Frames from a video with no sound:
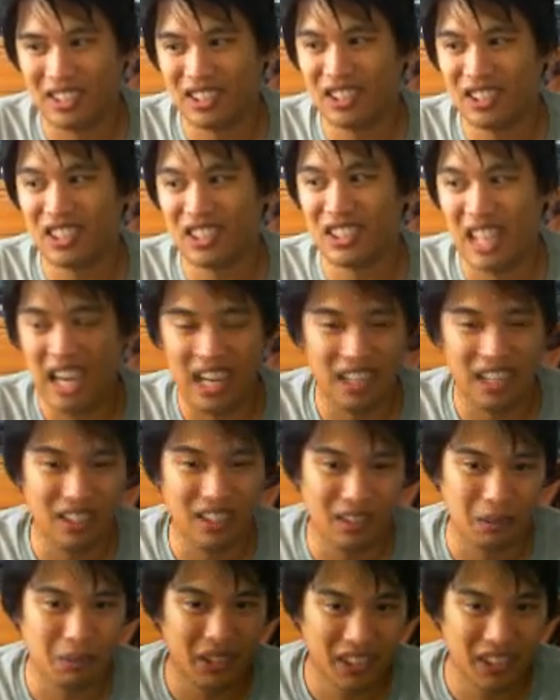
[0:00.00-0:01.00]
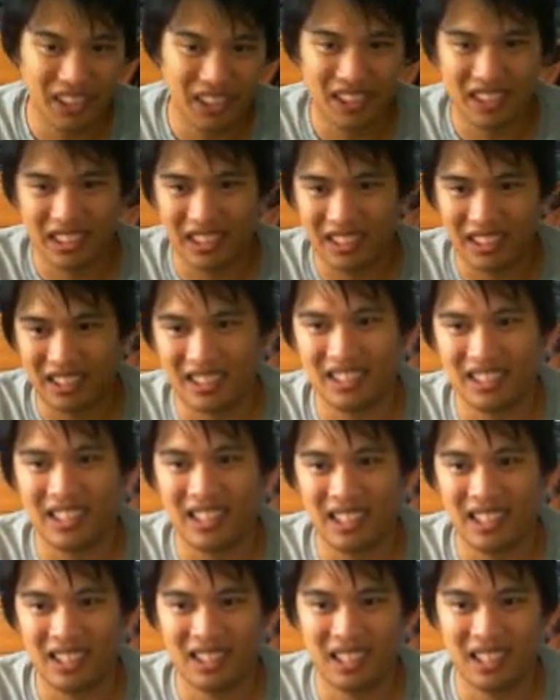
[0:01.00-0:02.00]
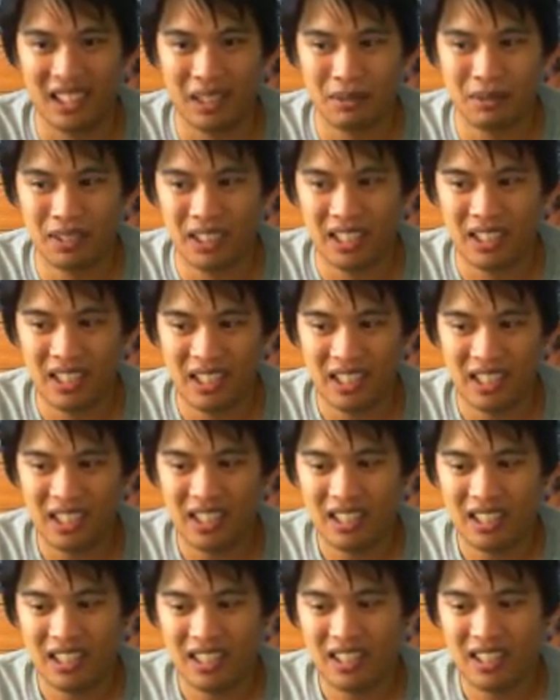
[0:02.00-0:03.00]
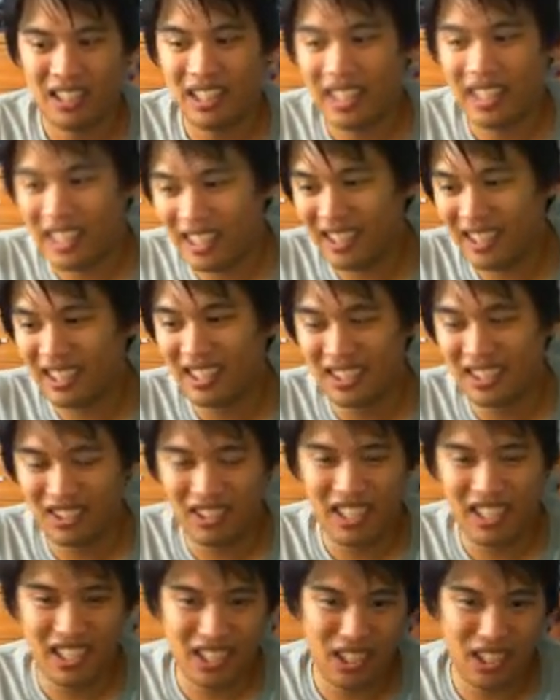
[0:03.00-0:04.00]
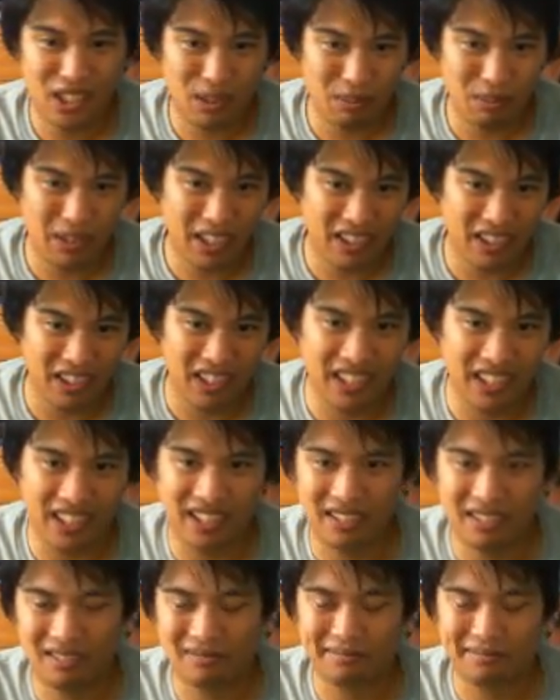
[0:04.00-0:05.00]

because she's out of position a lot of times in the transition period.